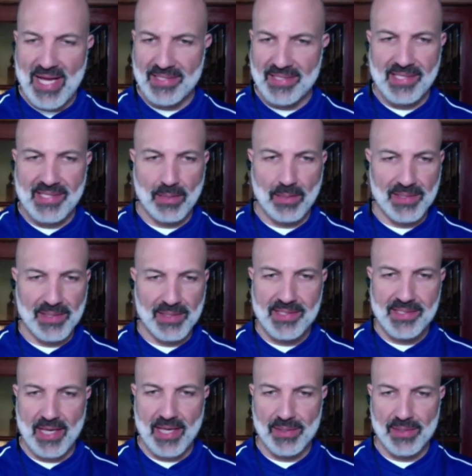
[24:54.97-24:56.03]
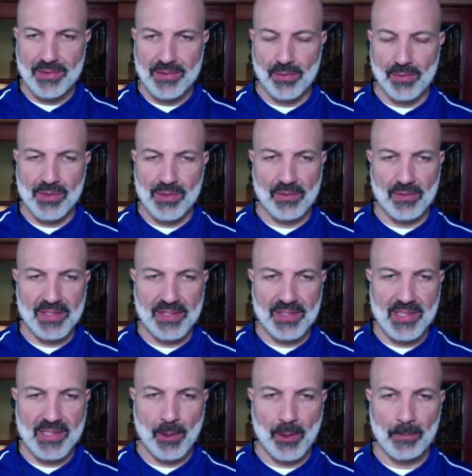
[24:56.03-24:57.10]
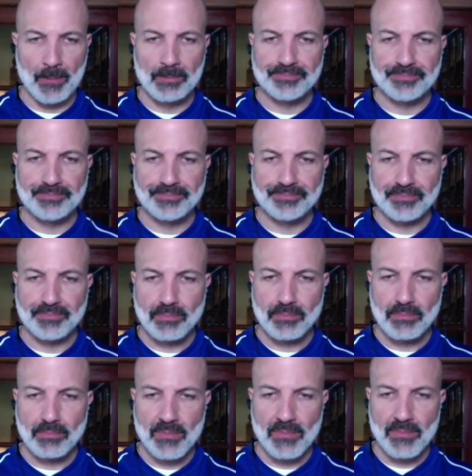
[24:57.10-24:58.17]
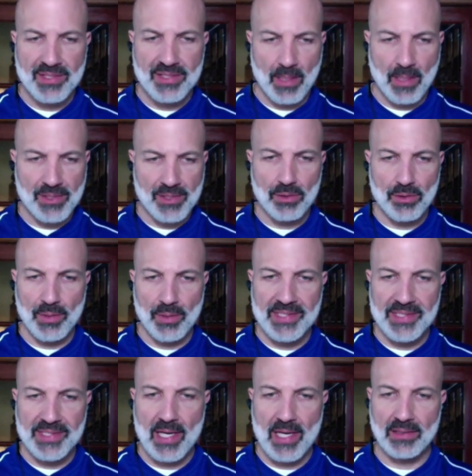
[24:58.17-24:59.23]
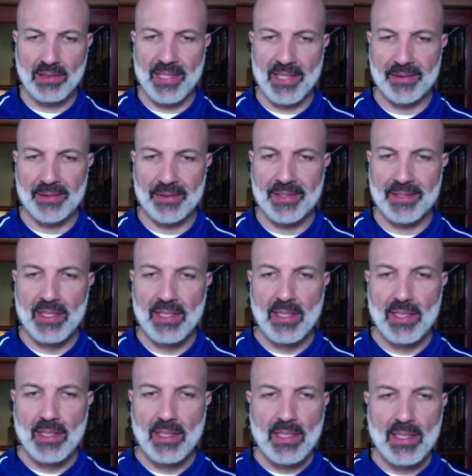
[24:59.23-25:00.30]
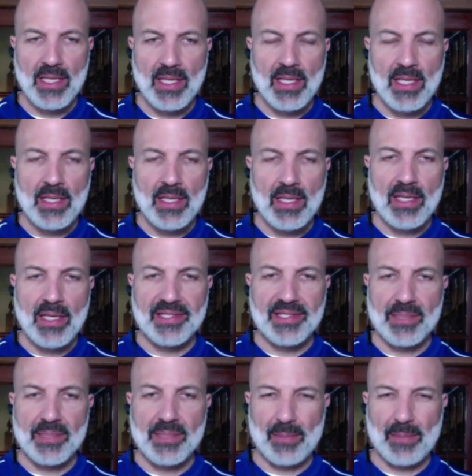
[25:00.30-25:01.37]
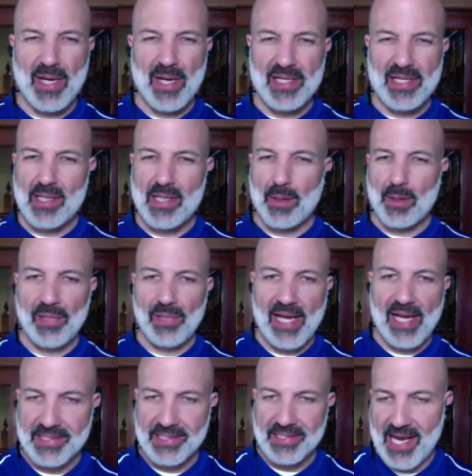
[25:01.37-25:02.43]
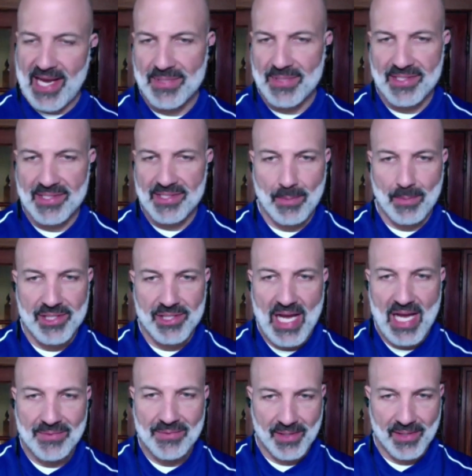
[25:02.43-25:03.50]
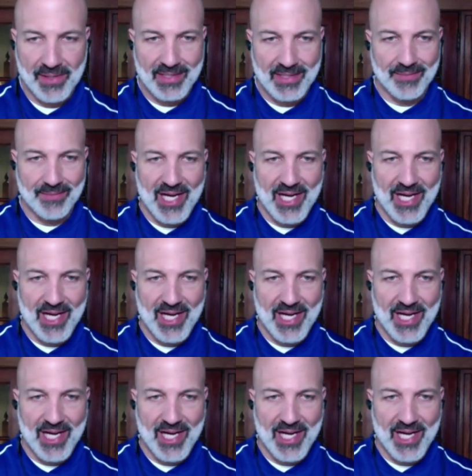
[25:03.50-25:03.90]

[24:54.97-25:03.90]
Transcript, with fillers: iPads, I said, would stay with students over the summer. Summer school, we talked about it seems like many summer plans, camps, and summer jobs for